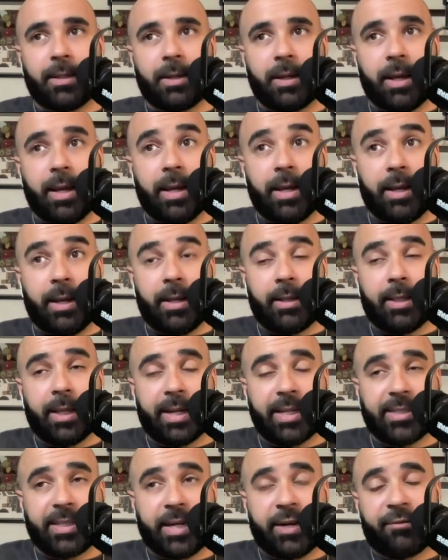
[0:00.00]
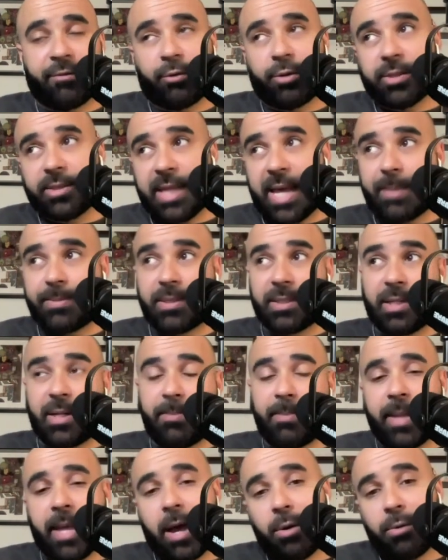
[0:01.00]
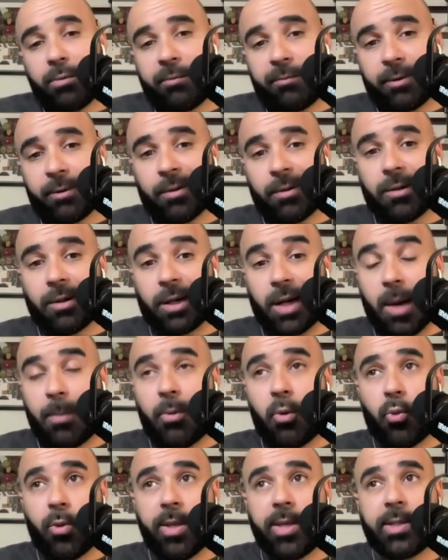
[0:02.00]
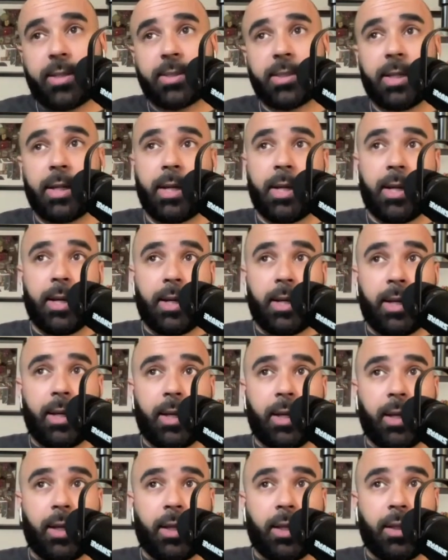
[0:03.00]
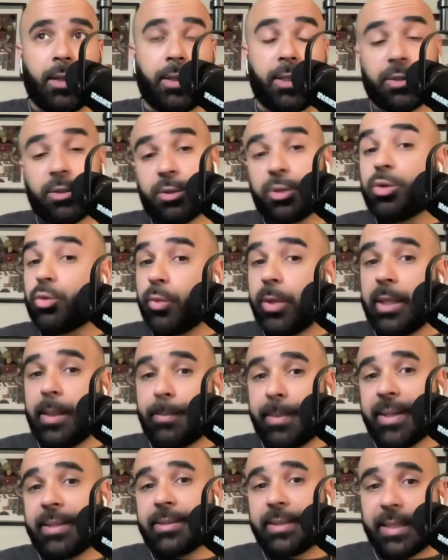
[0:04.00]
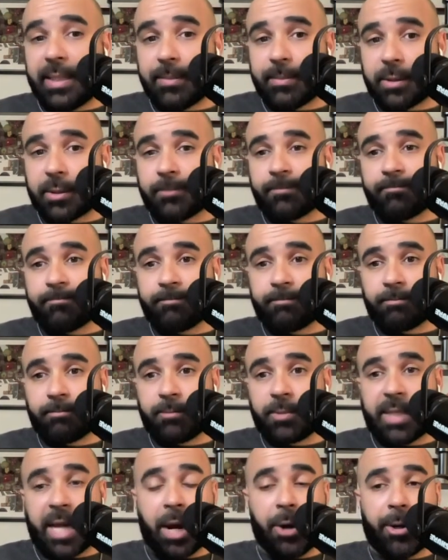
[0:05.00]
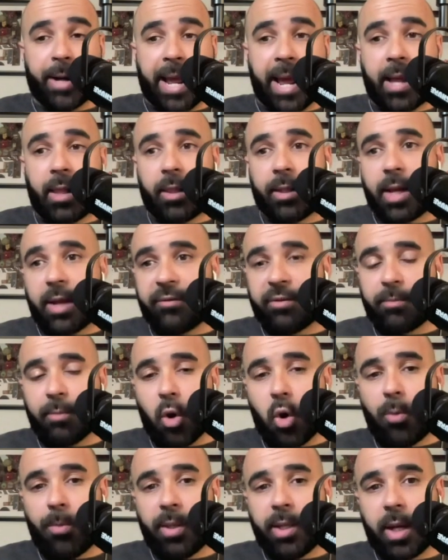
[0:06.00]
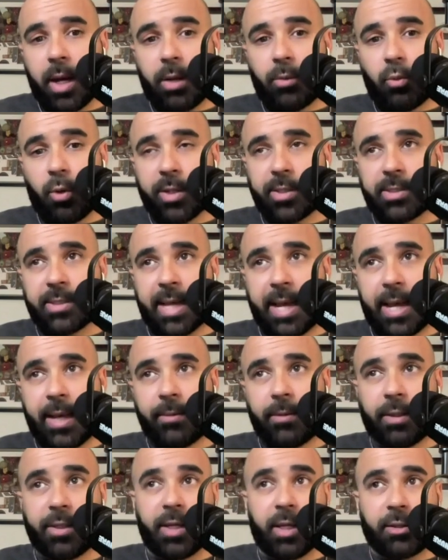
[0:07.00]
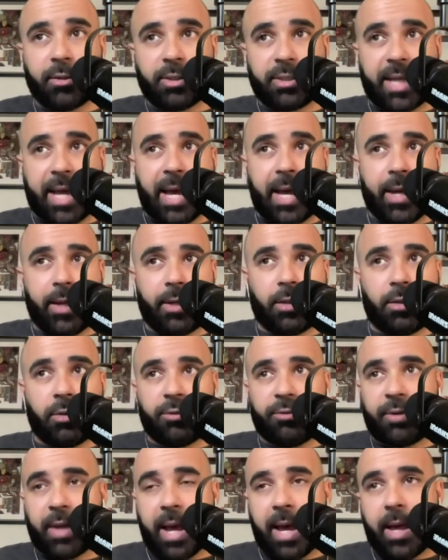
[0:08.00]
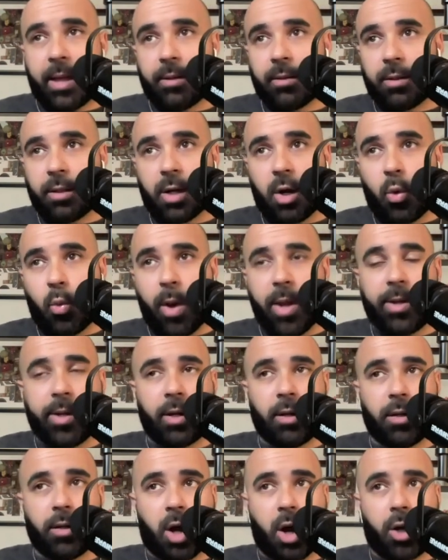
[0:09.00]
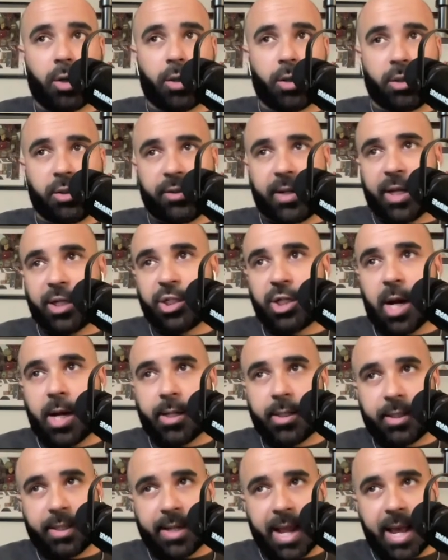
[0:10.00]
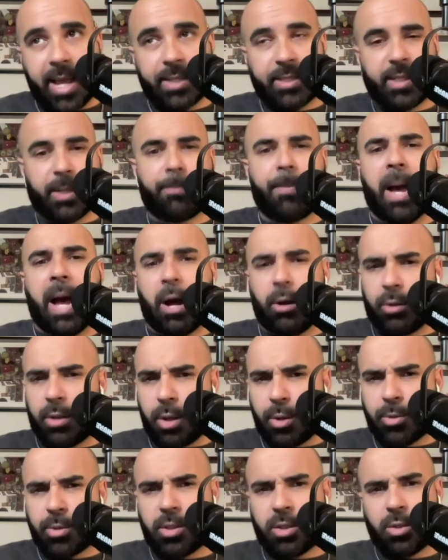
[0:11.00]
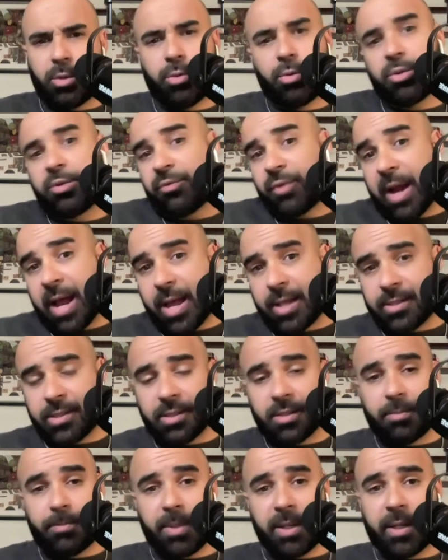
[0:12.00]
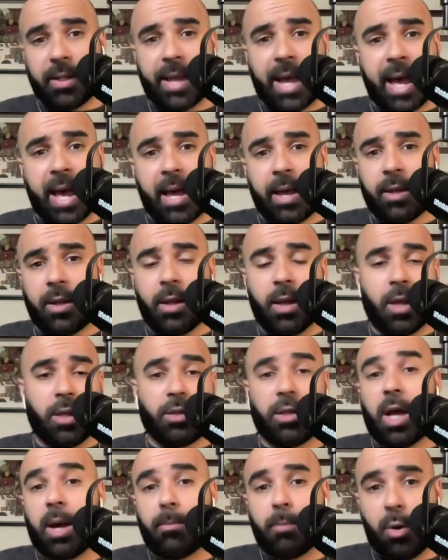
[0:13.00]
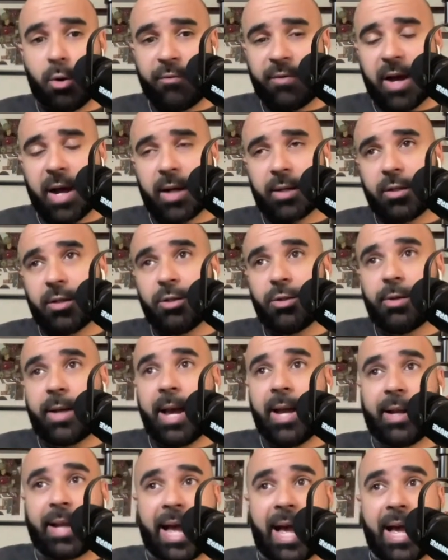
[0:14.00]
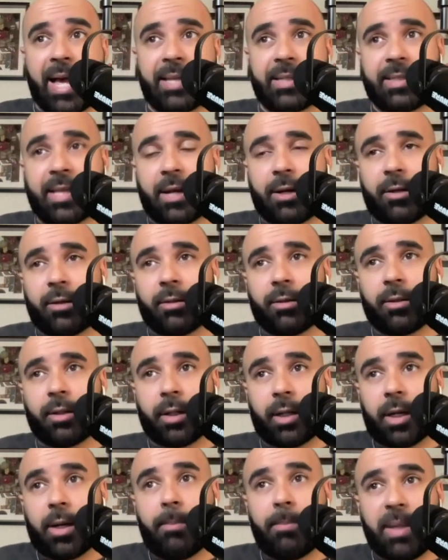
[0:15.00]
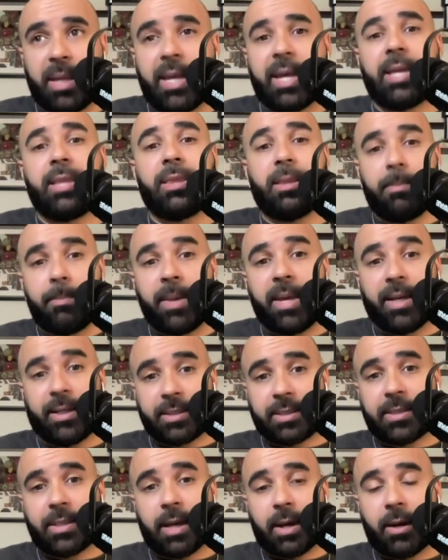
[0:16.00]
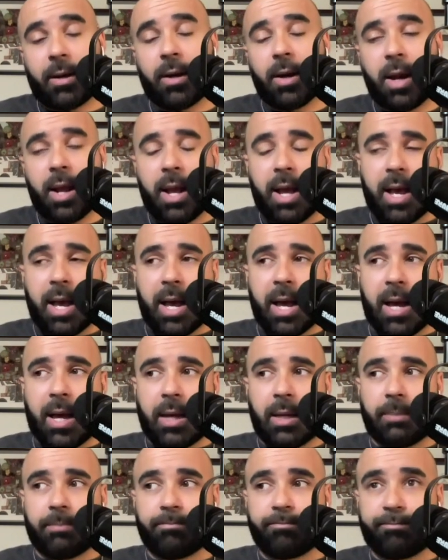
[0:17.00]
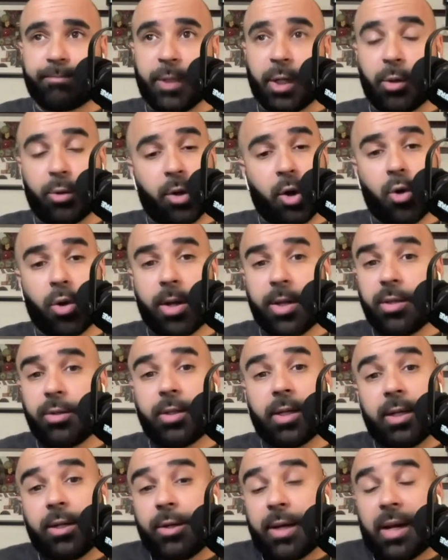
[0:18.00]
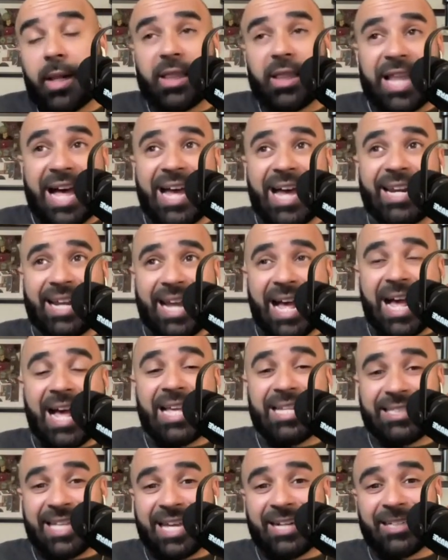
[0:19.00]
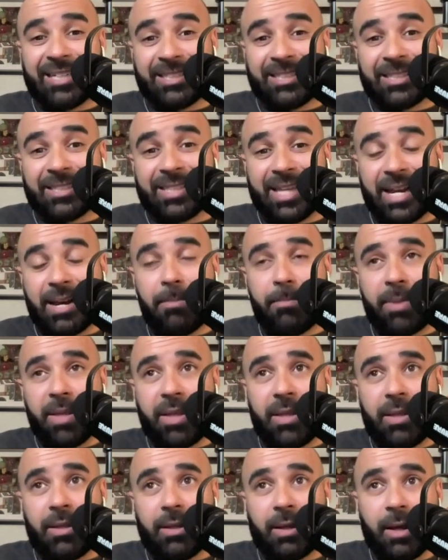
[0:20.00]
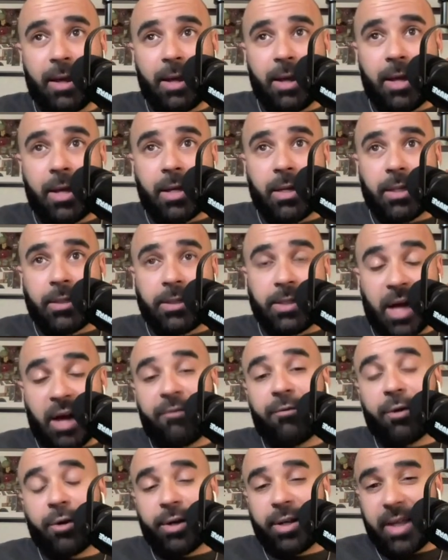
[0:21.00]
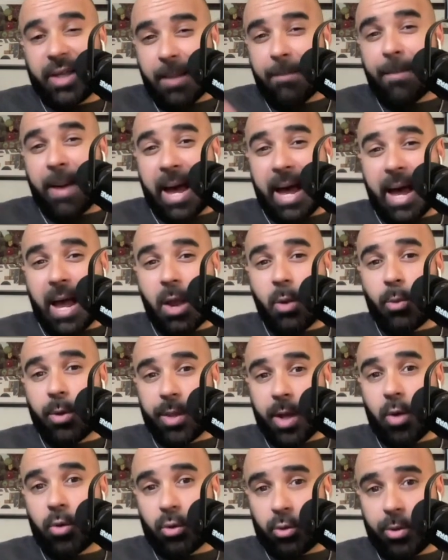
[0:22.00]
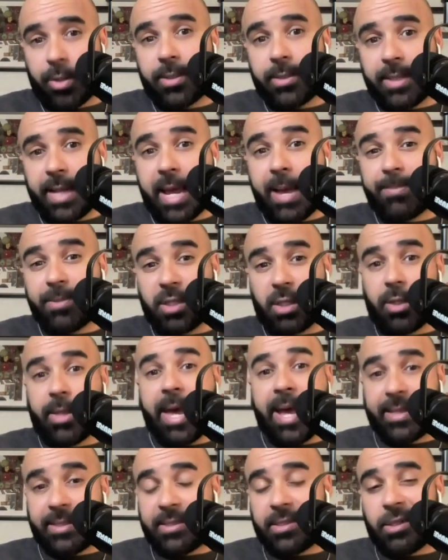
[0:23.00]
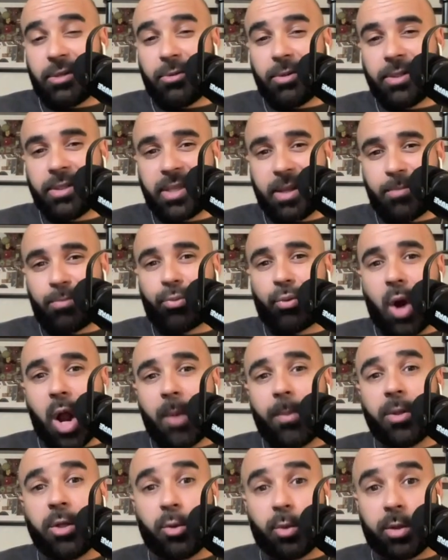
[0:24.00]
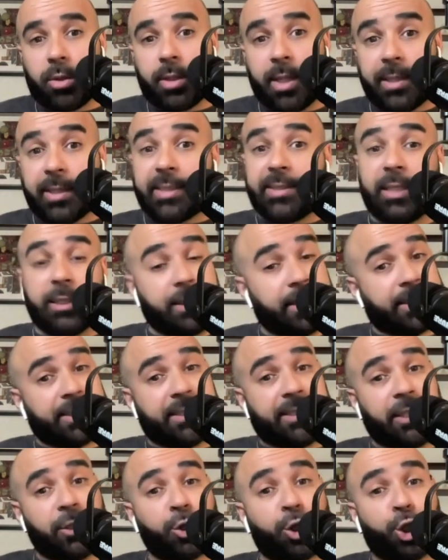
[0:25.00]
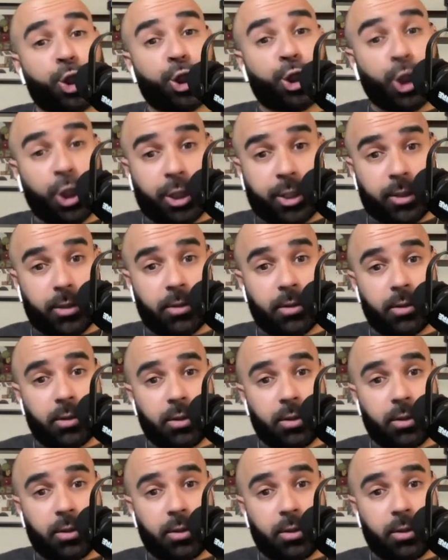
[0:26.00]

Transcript: And like I said, if Kristaps is going to be out for a couple weeks, these are 2 really big teams. Jared Allen, Evan Mobley on one side. On the other side, you've got, Wendell Carter. You've got Jonathan Isaac. Paolo's huge. Frowns is a big guy. You got Mo Wagner. You got guys that are going to be in the mix there. Goga, you get a lot of guys that it's going to be tougher to get by without Kristaps in that series than probably you would think. The Celtics still should,